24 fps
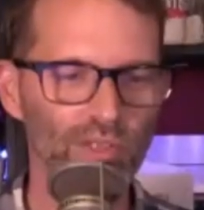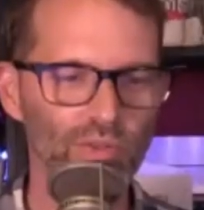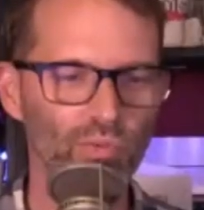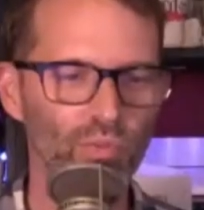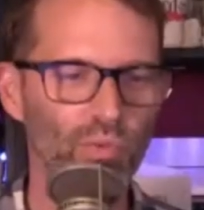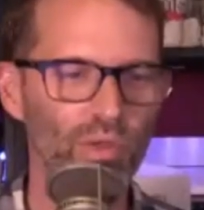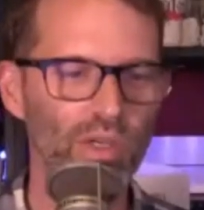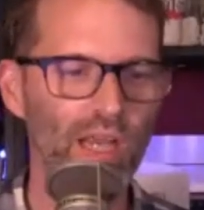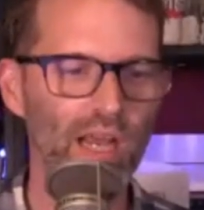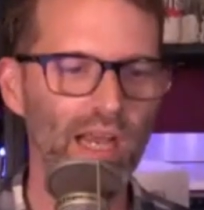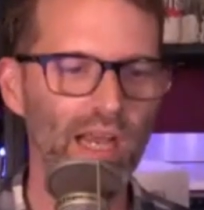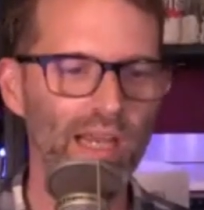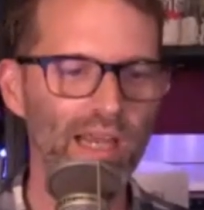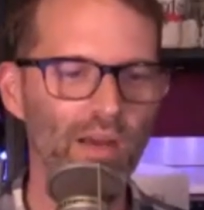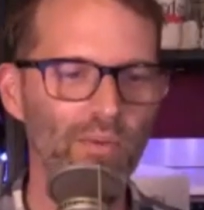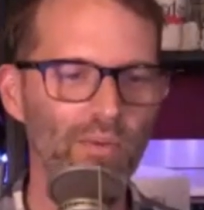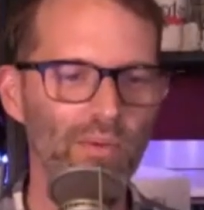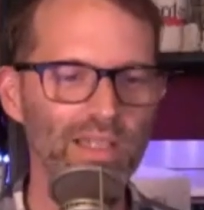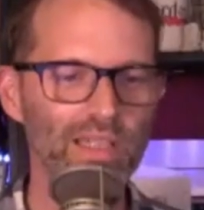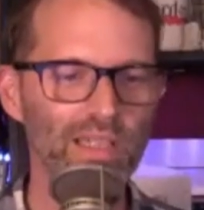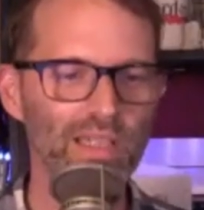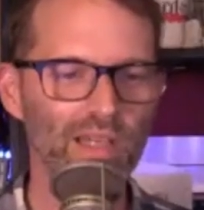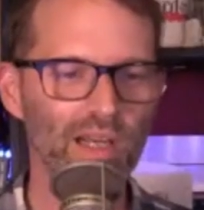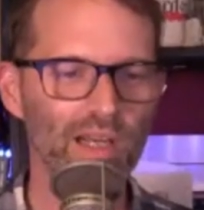We I can't wait
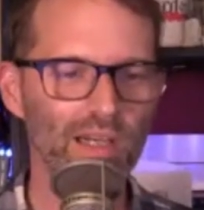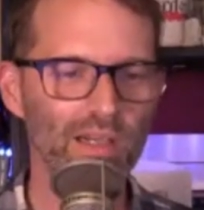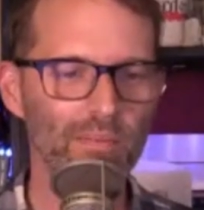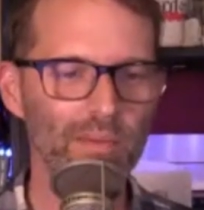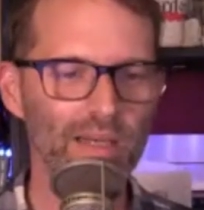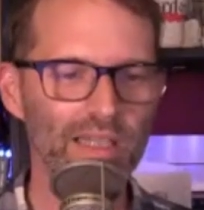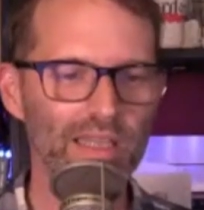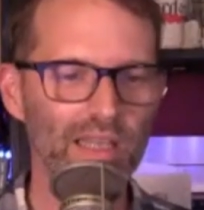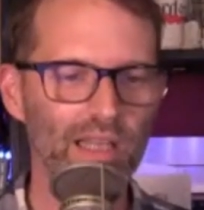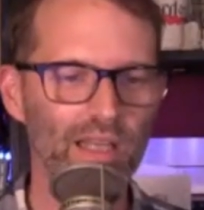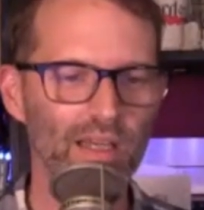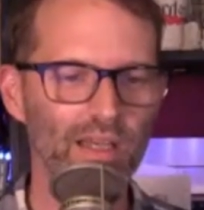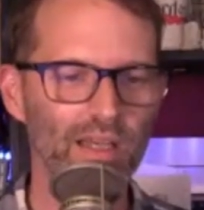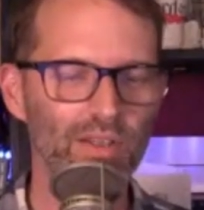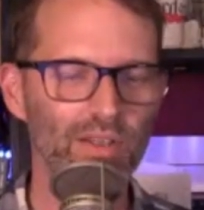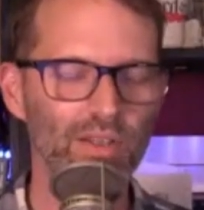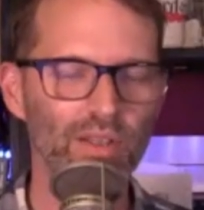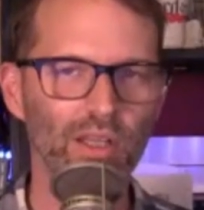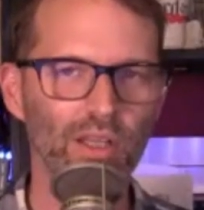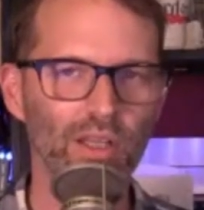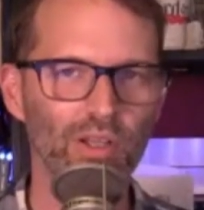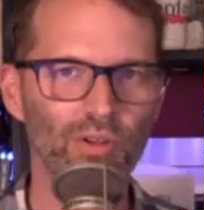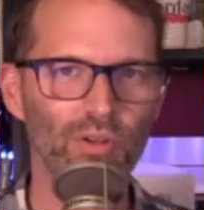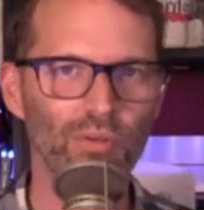to talk about the the
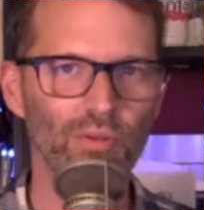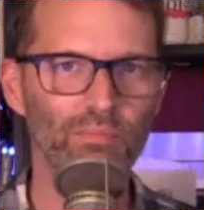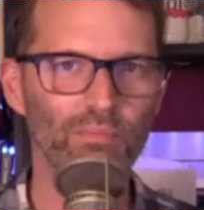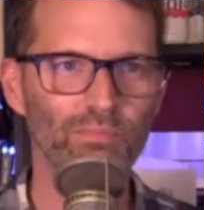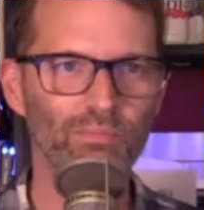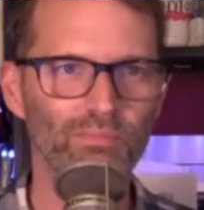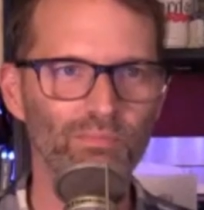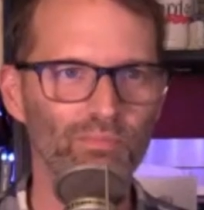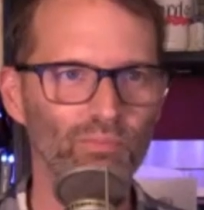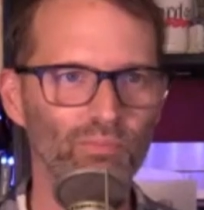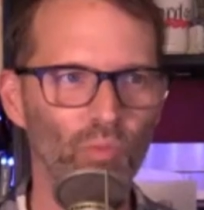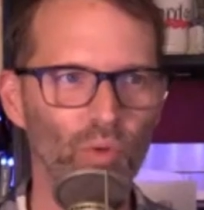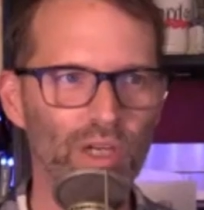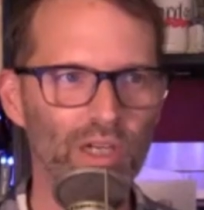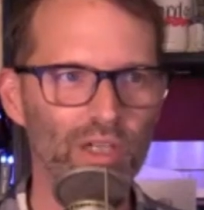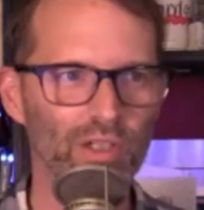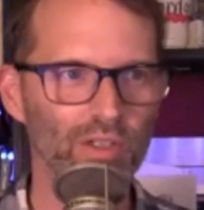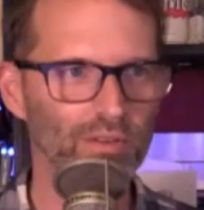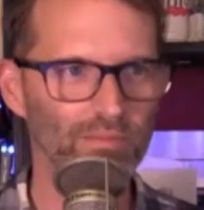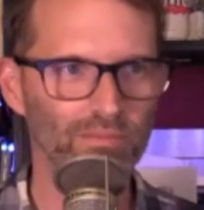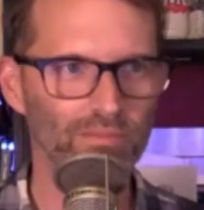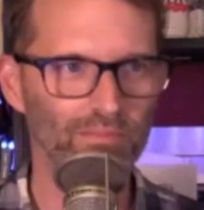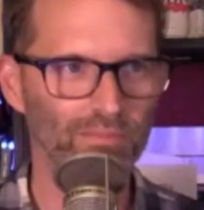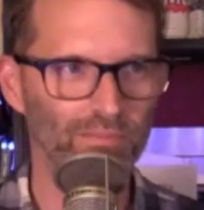little
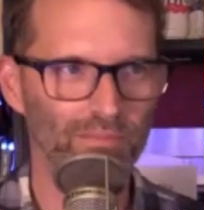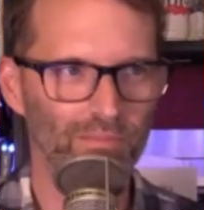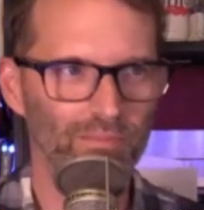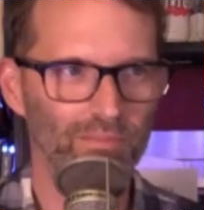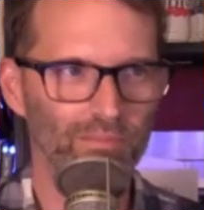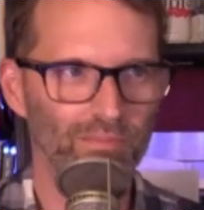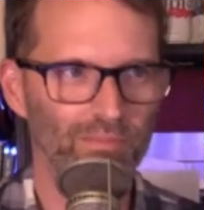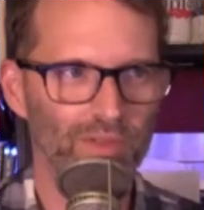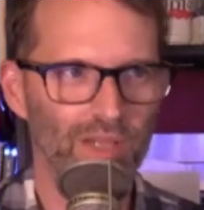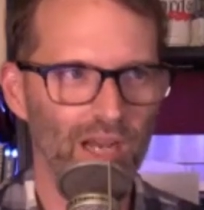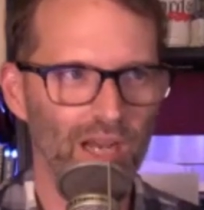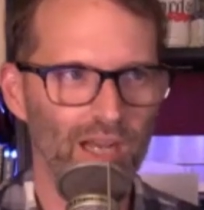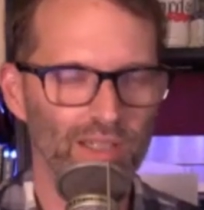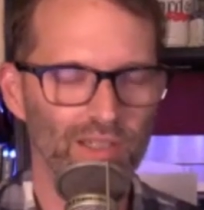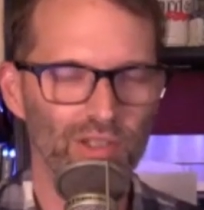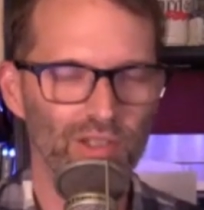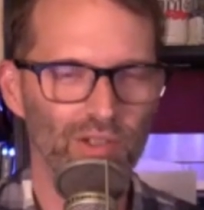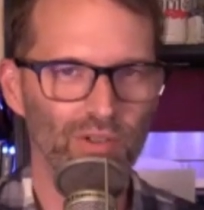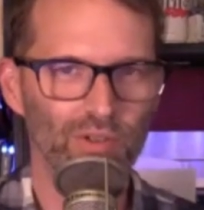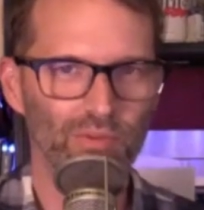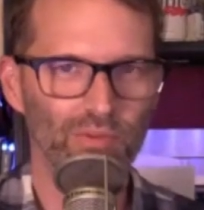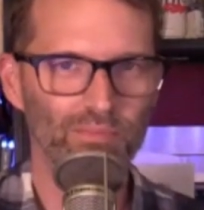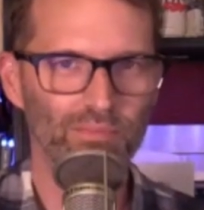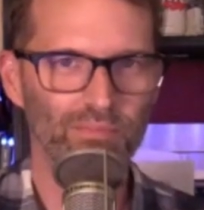weird
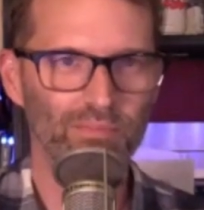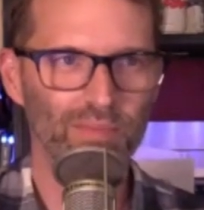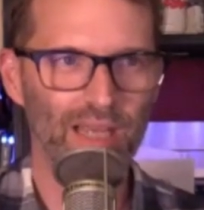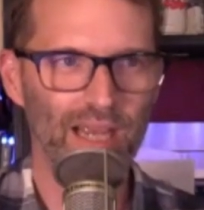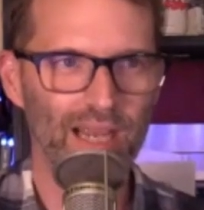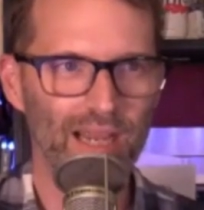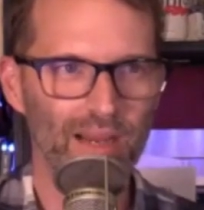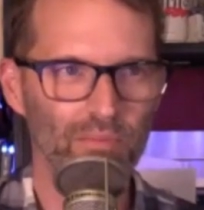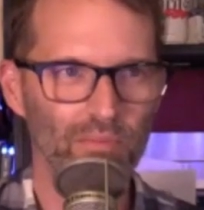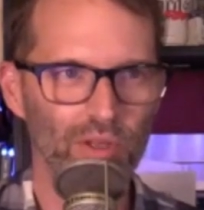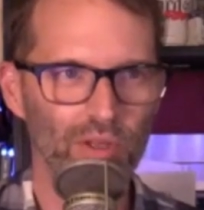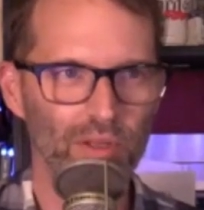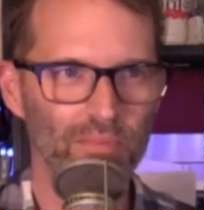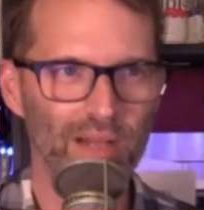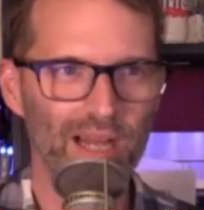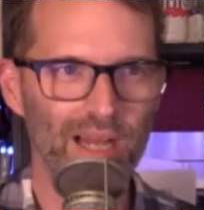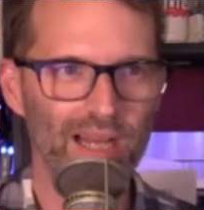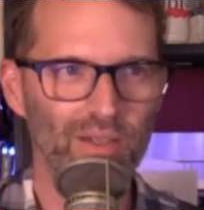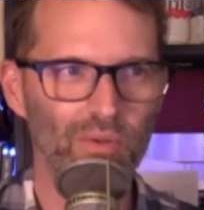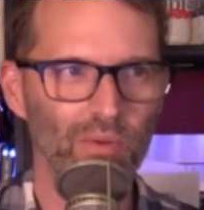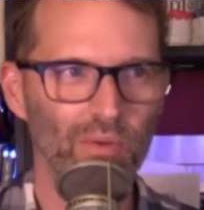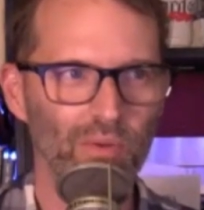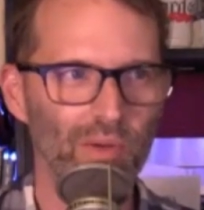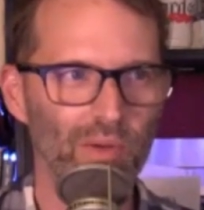console game with a black
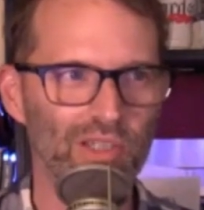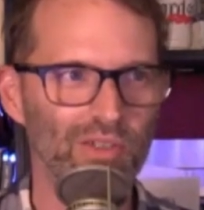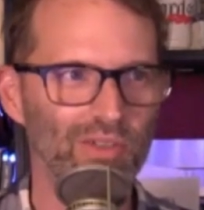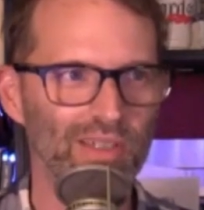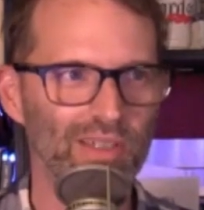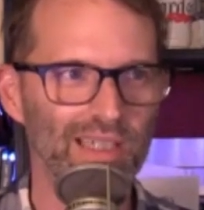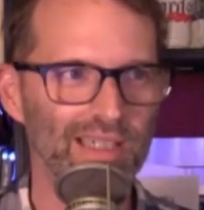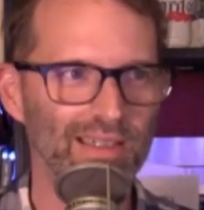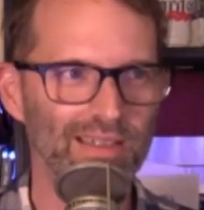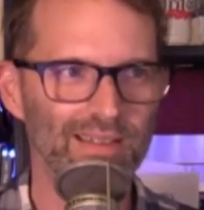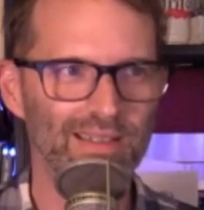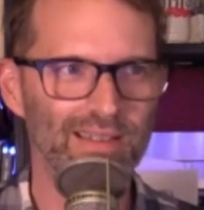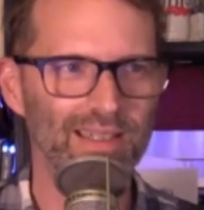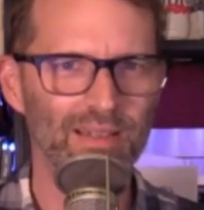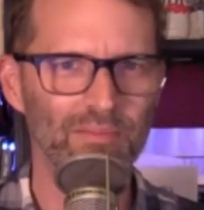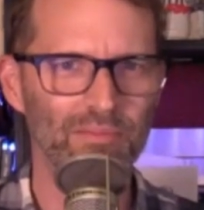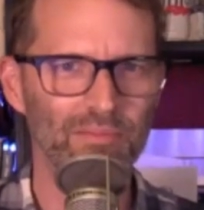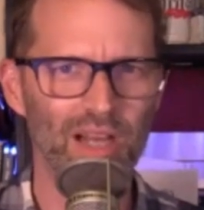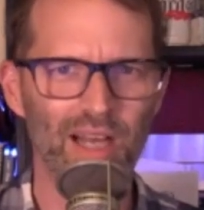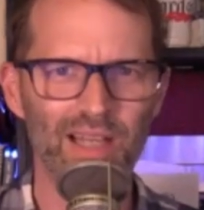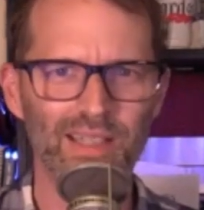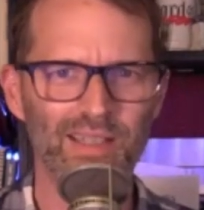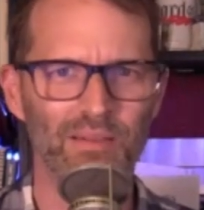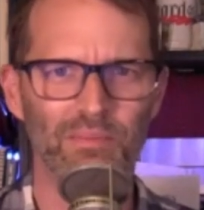and white screen that seems
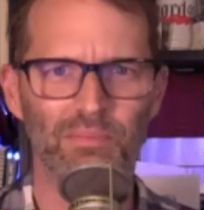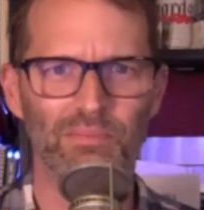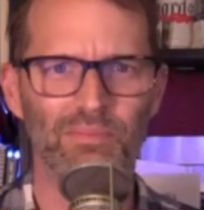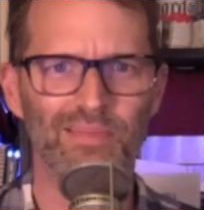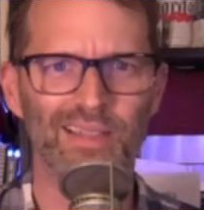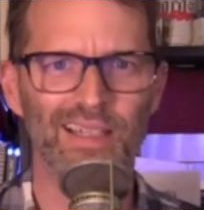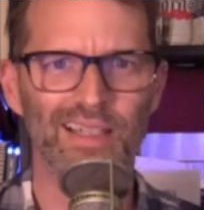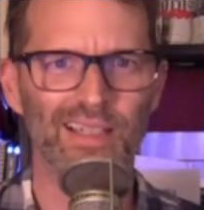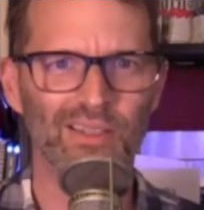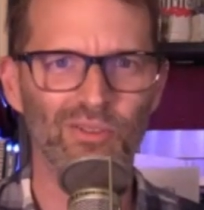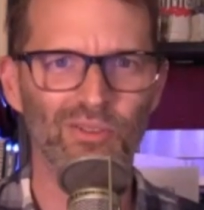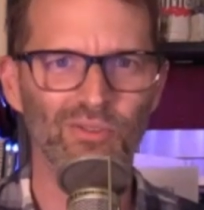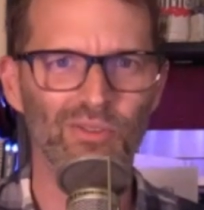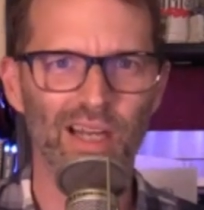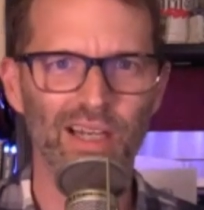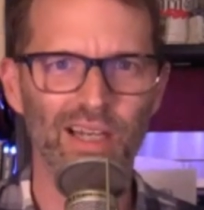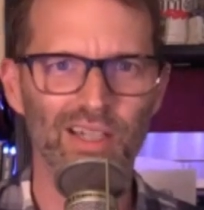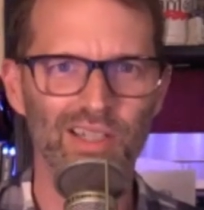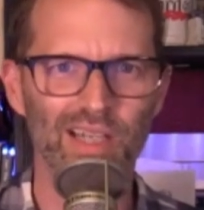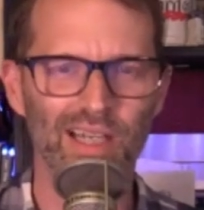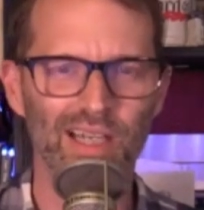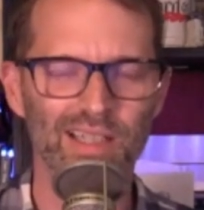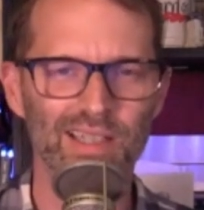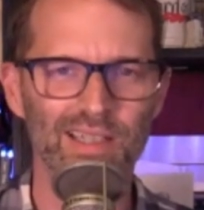awesome that you got a
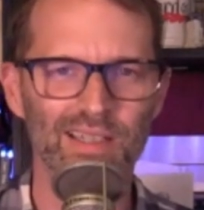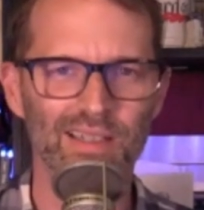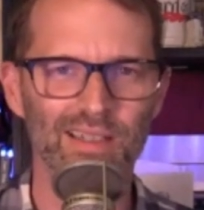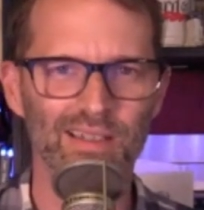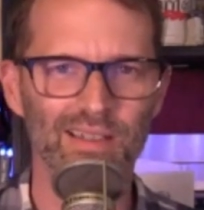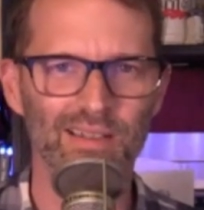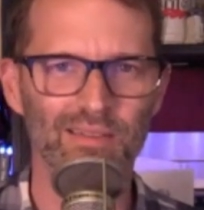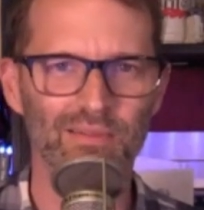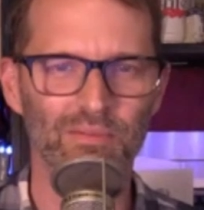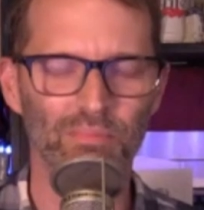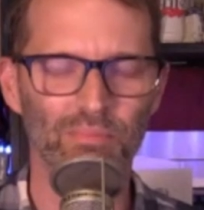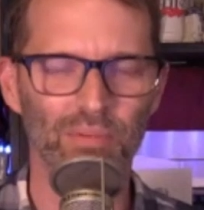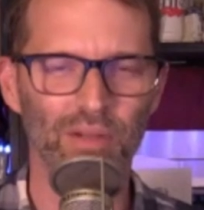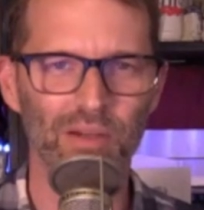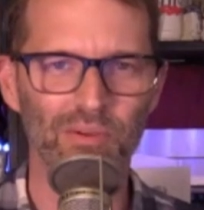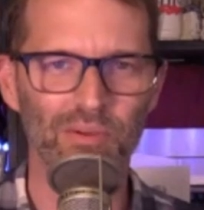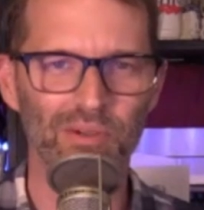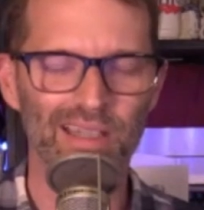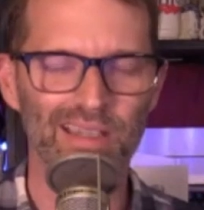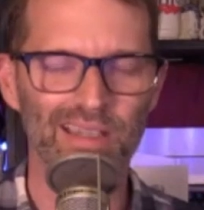chance to play with.